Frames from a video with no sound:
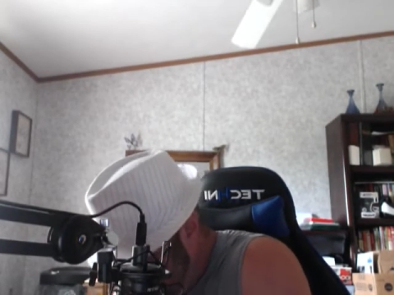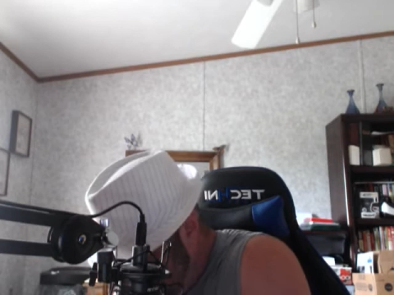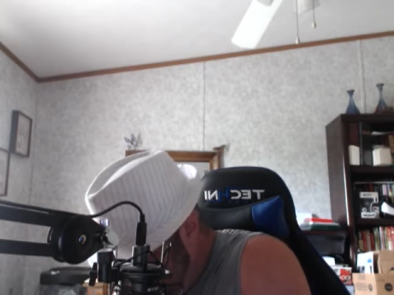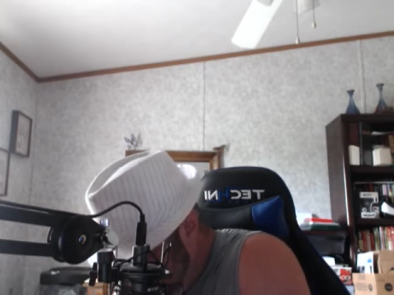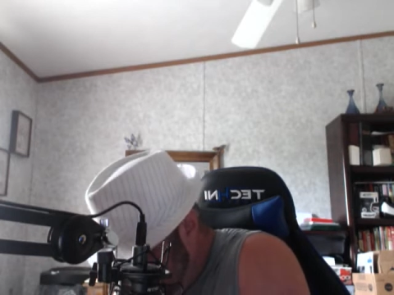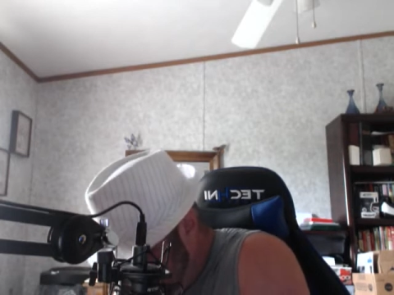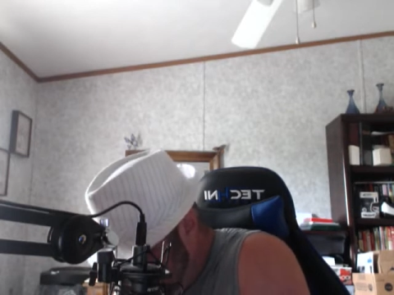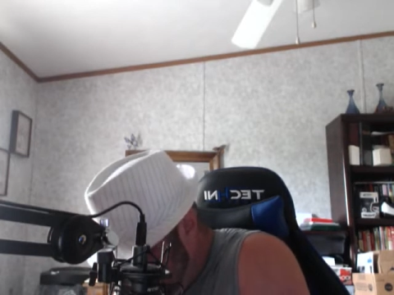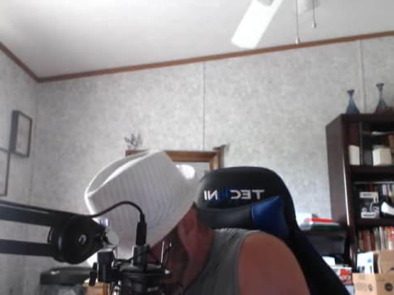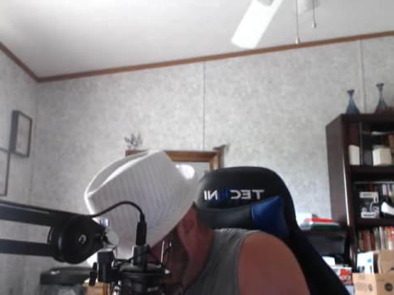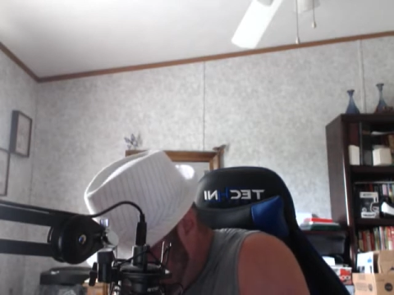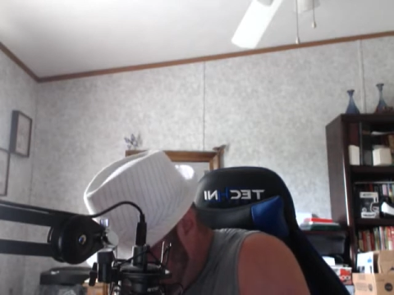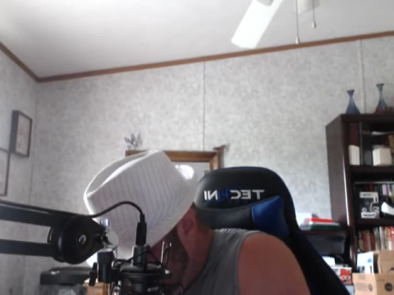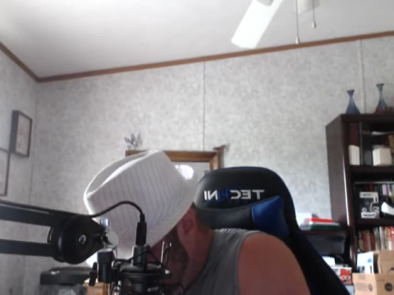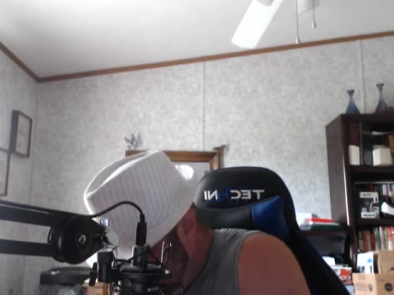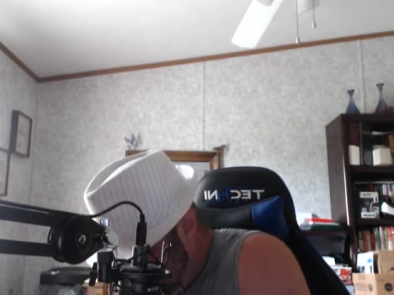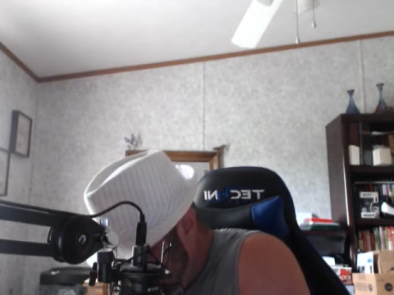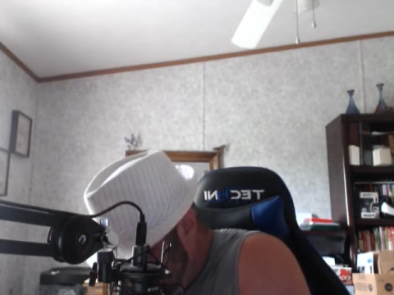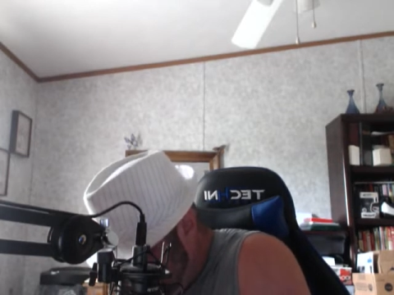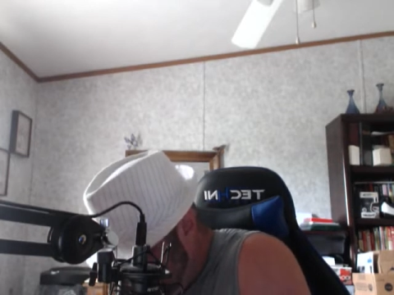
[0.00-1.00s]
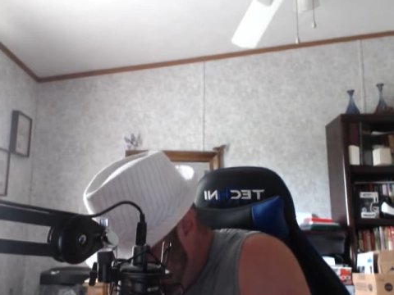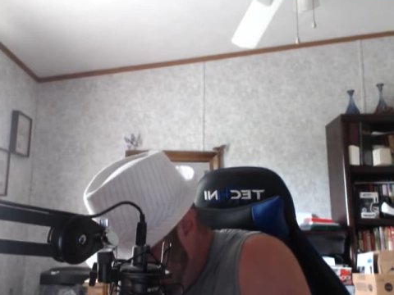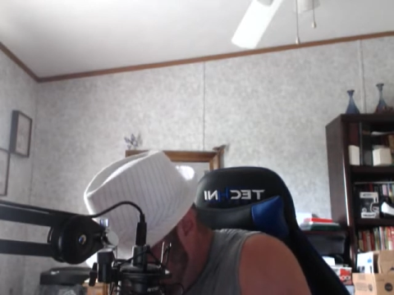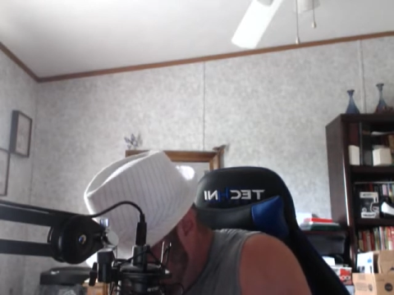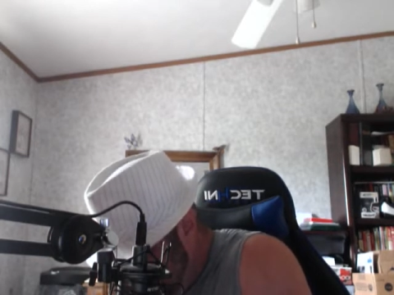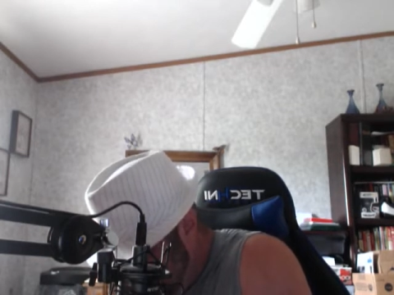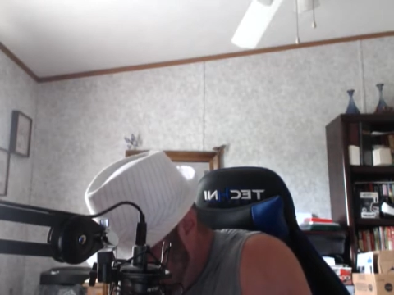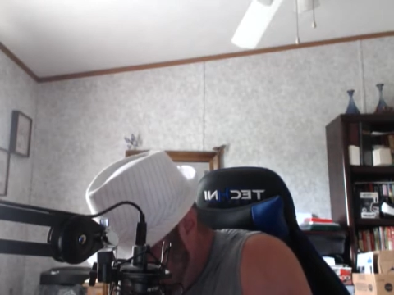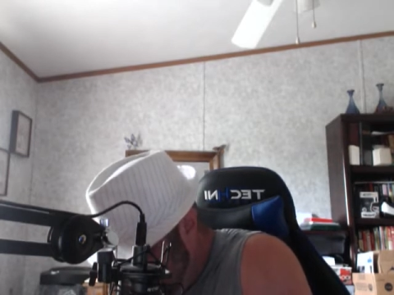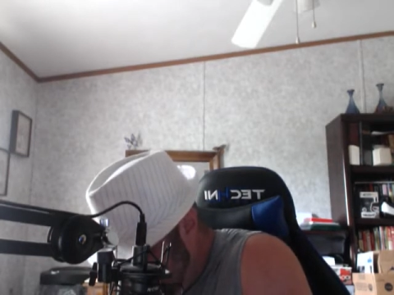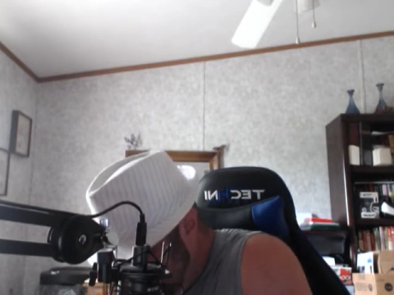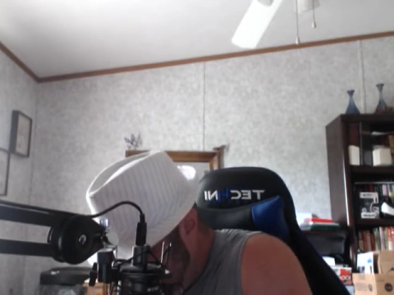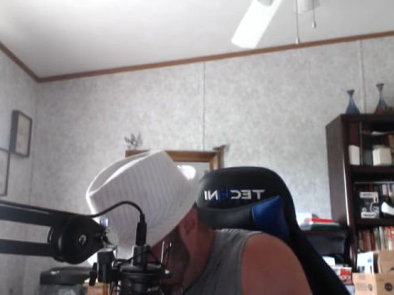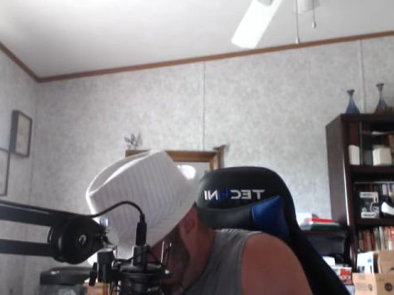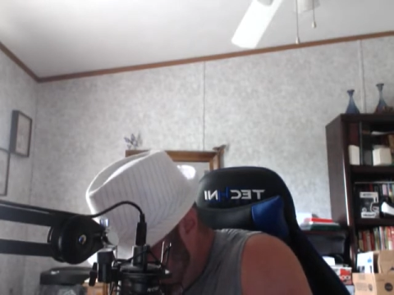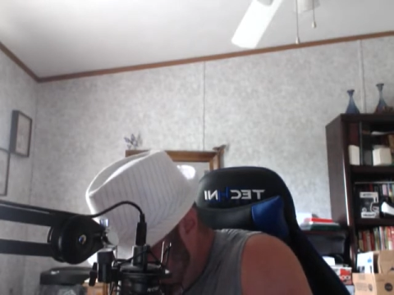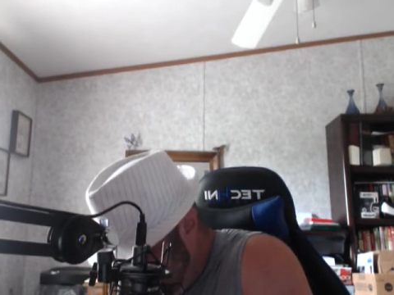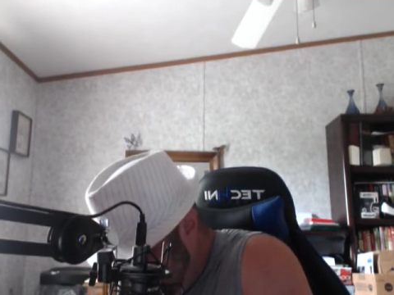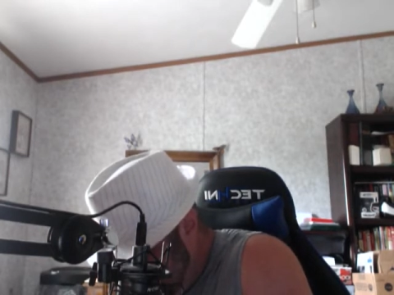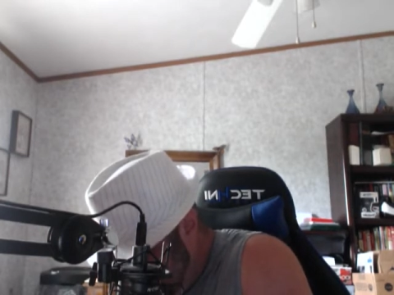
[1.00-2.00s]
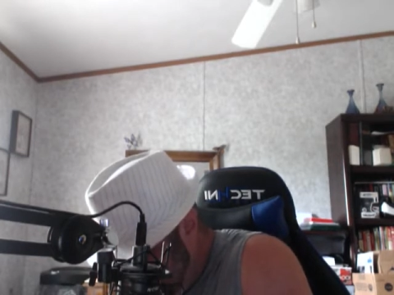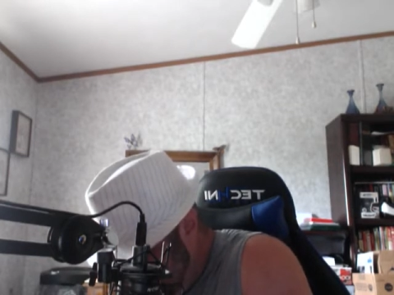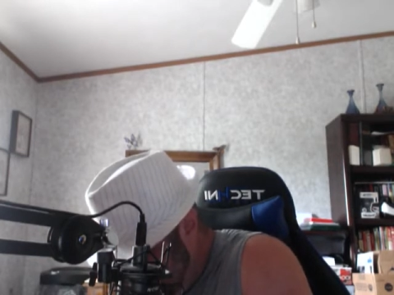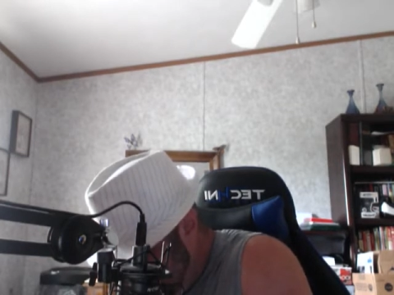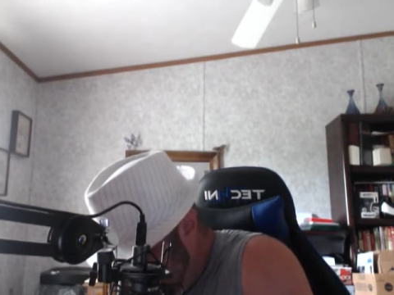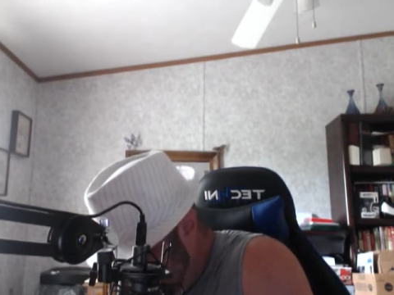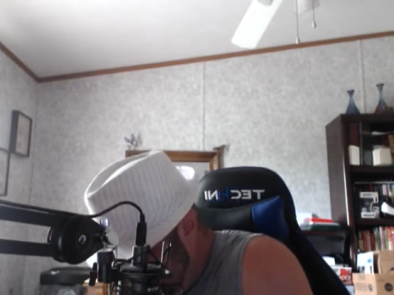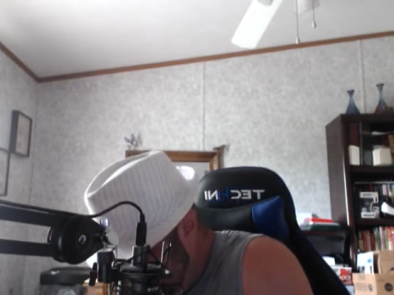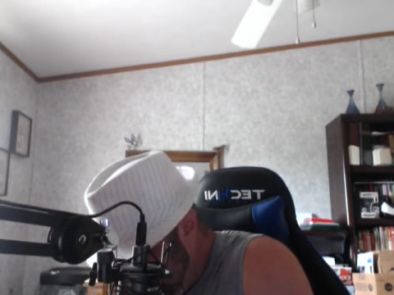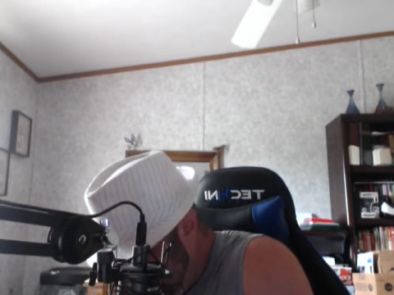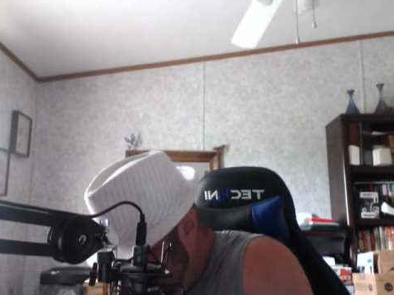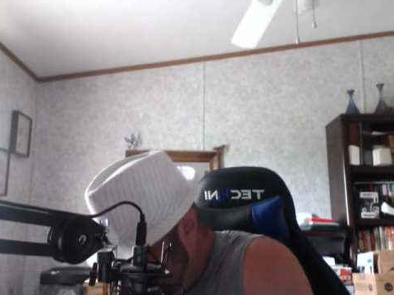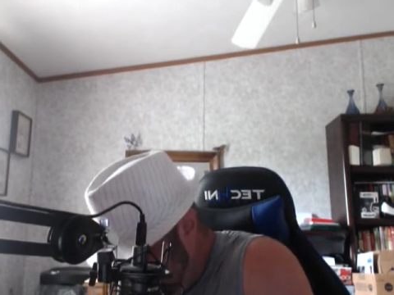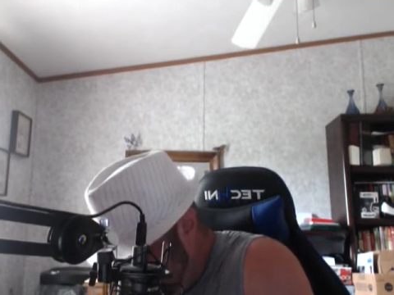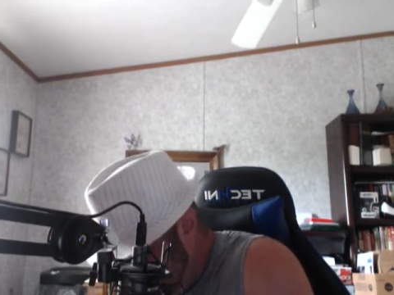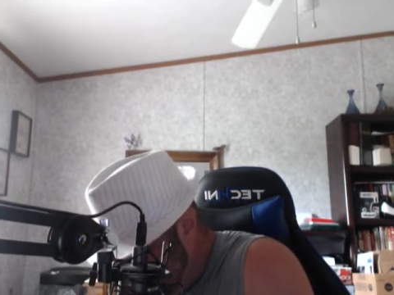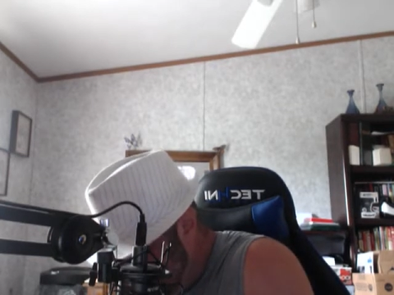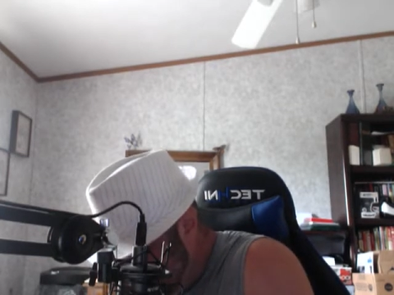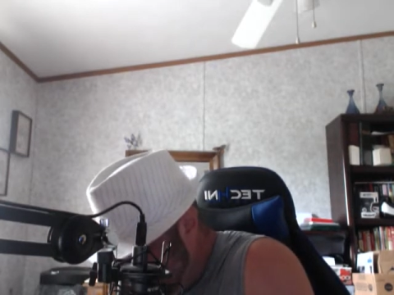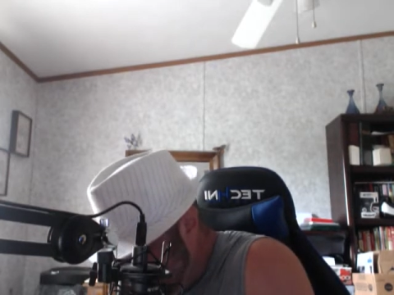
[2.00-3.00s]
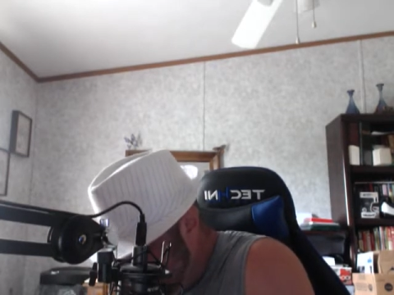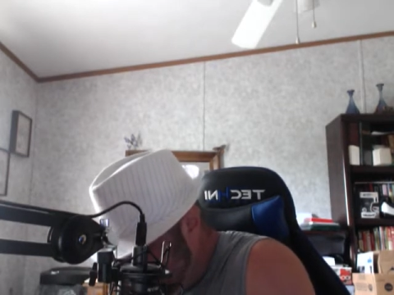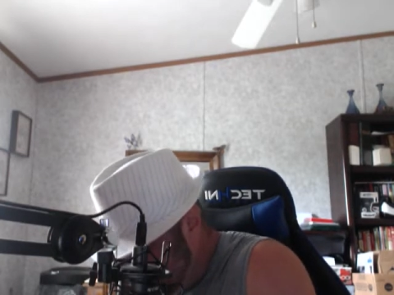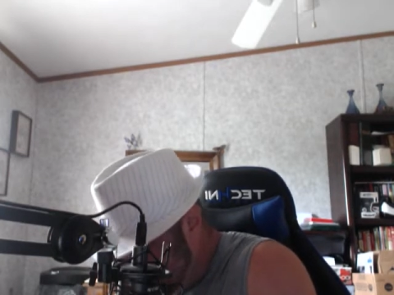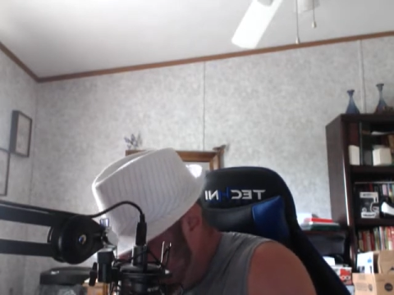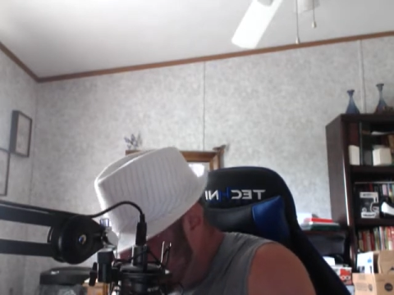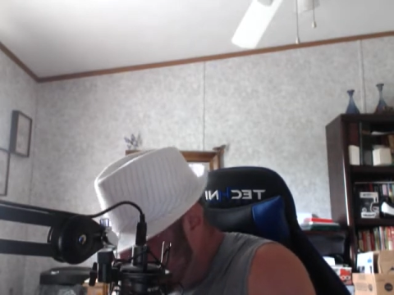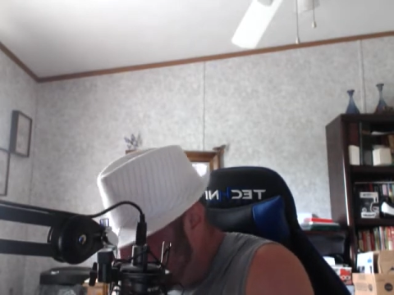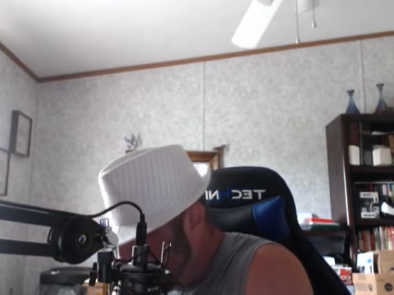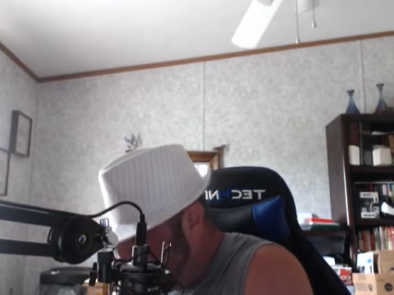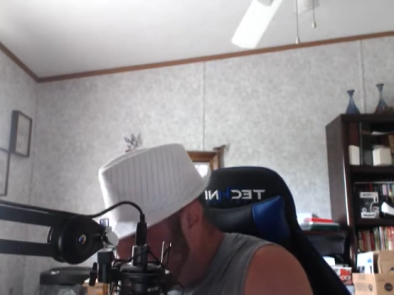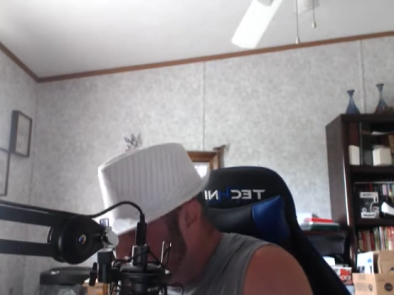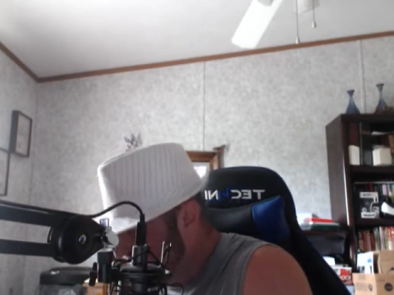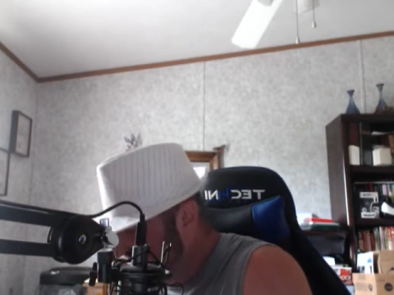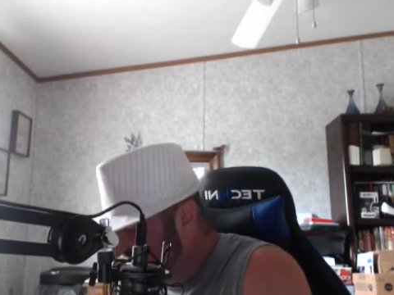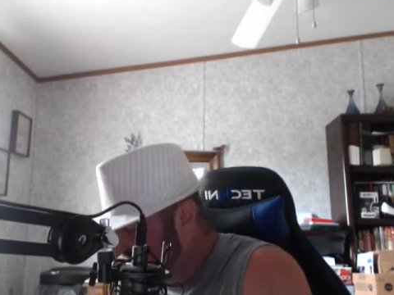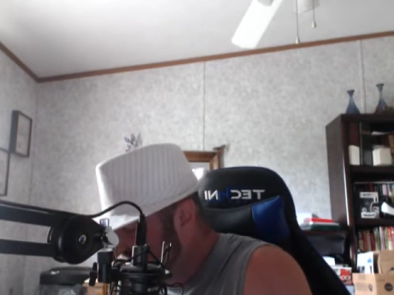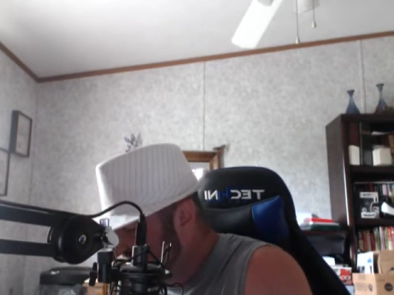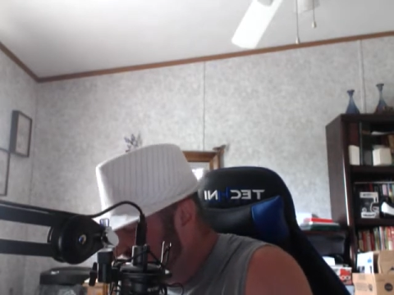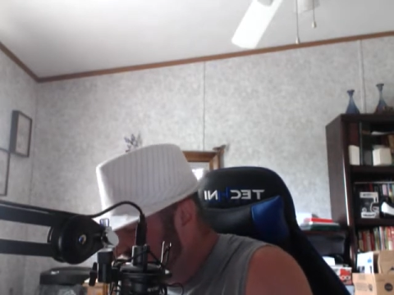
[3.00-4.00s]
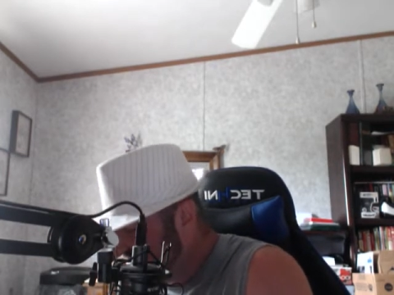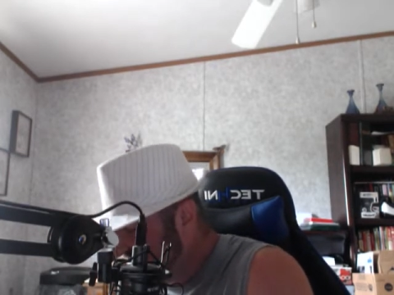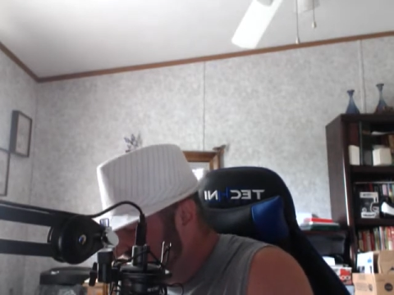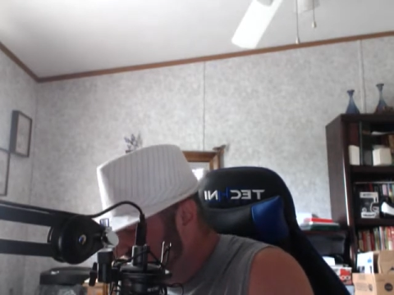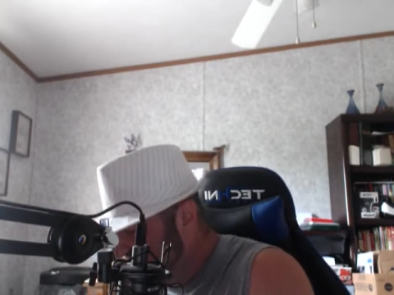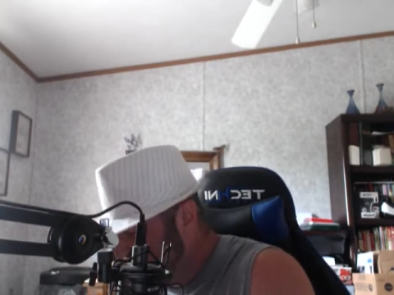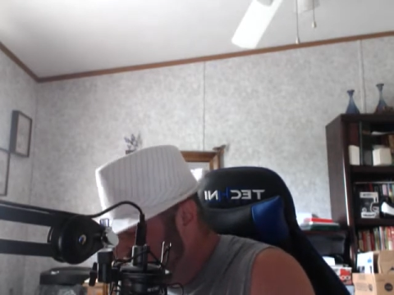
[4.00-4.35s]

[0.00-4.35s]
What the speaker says: No face is visible, so there are no lips to read.